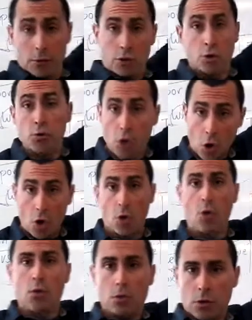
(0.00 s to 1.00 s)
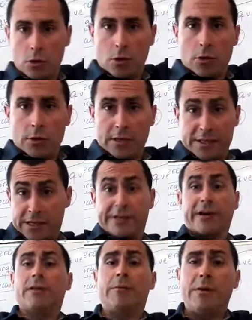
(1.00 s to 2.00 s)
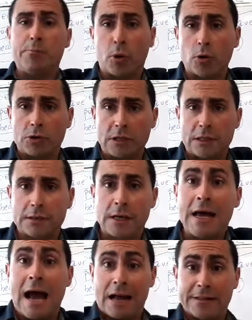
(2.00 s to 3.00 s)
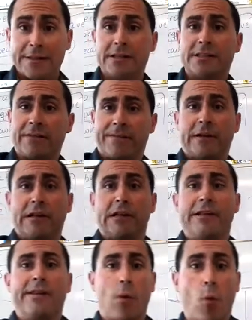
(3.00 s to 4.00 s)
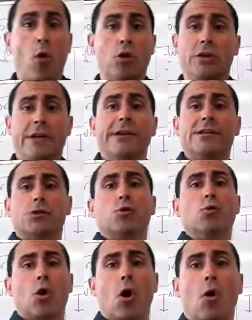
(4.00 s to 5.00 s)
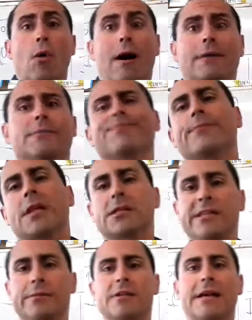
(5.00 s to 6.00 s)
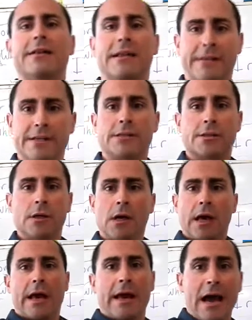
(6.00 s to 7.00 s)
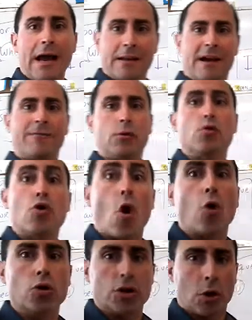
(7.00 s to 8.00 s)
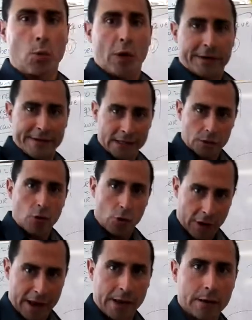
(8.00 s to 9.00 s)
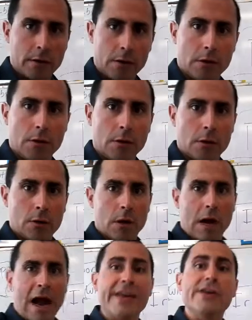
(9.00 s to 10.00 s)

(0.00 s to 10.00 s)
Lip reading: to go, it's incredibly important, and yes, definitely the word ir is to go, and it seems like that it's, I have to go somewhere. Yes, okay, I